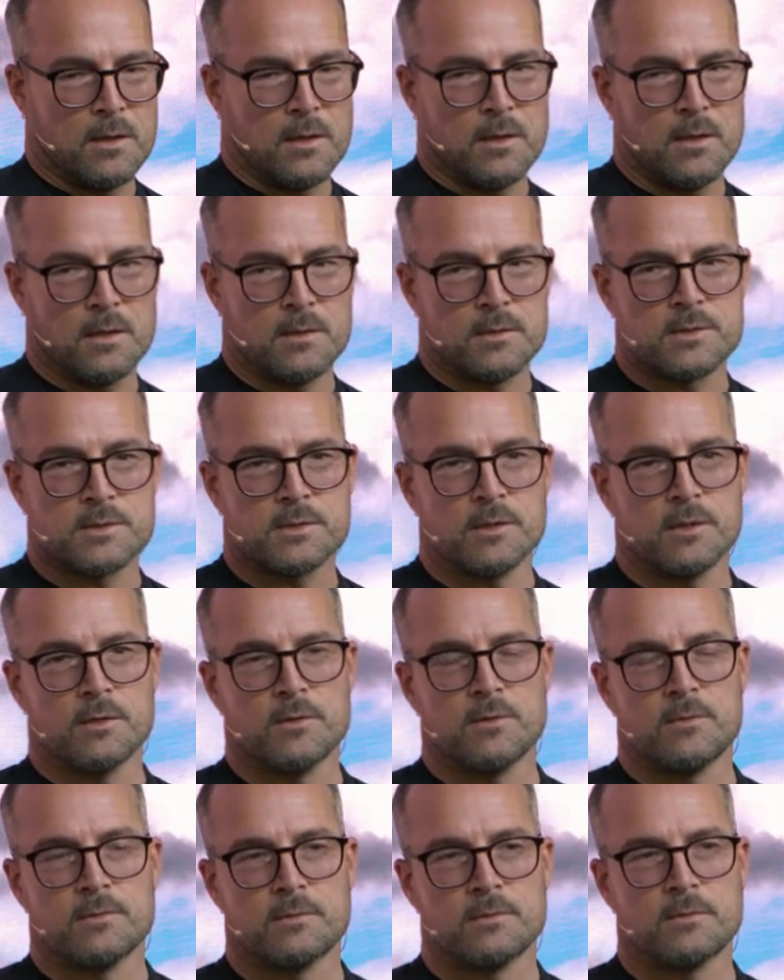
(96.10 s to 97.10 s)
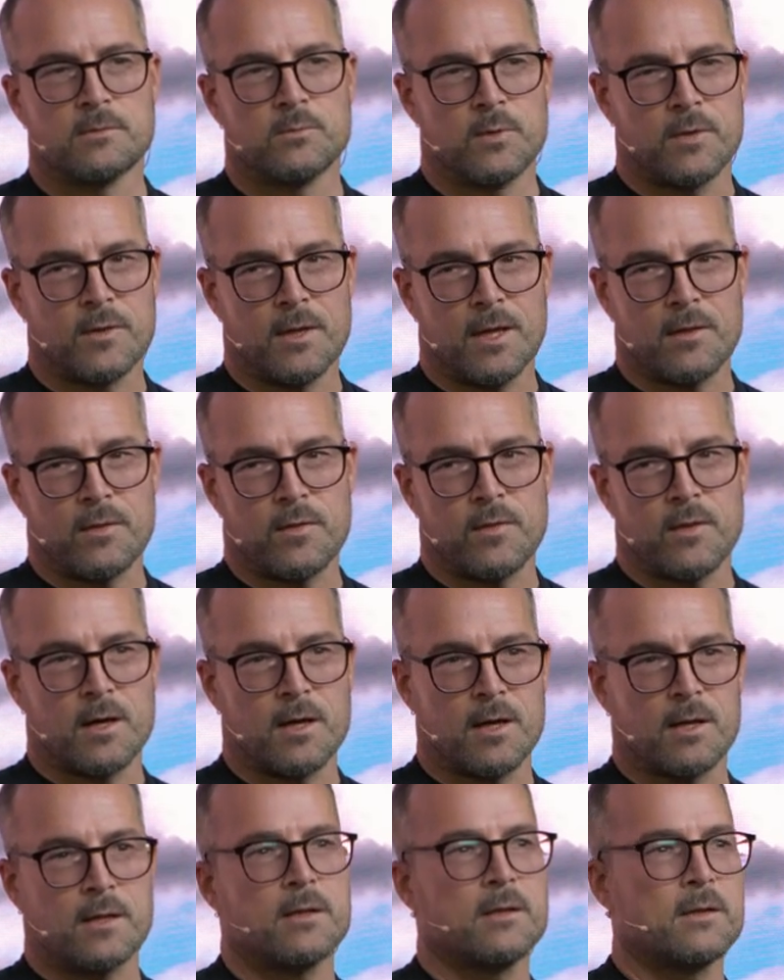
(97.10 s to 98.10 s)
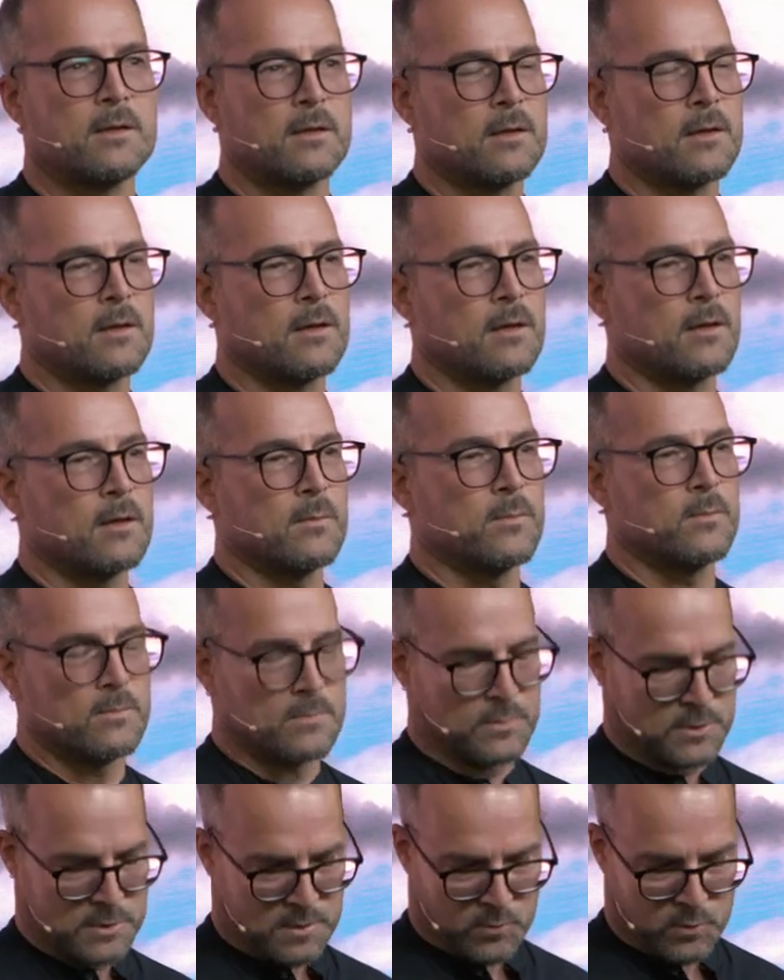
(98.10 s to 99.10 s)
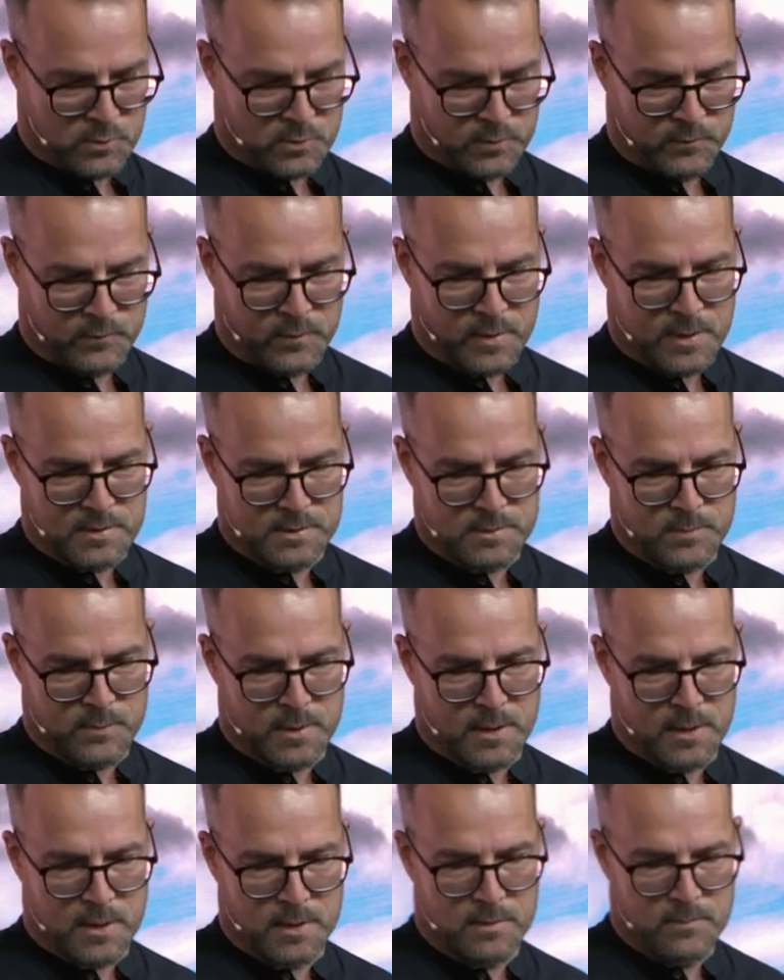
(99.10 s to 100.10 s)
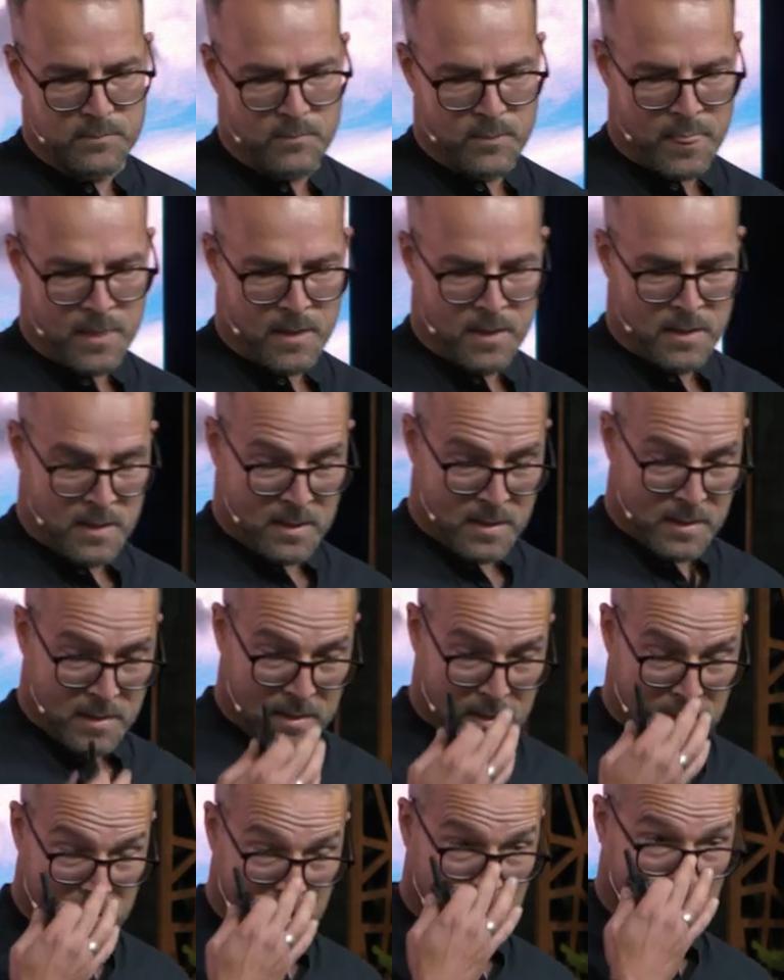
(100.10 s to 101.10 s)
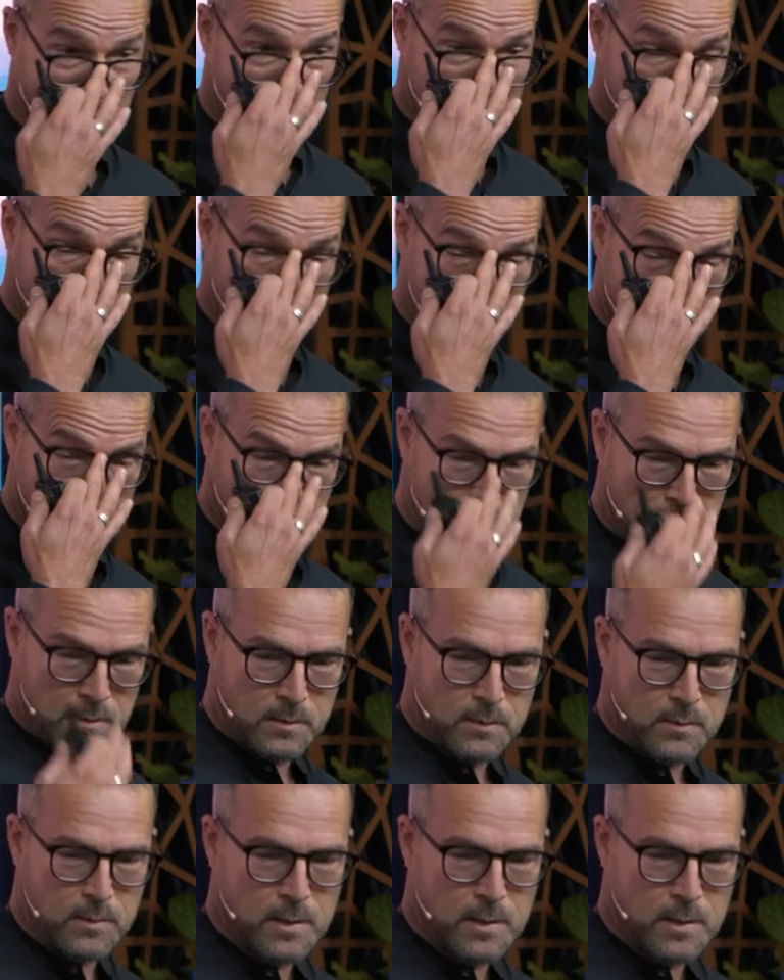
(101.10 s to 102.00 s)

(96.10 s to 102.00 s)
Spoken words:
And so with that thought, some old friends of mine and I got together and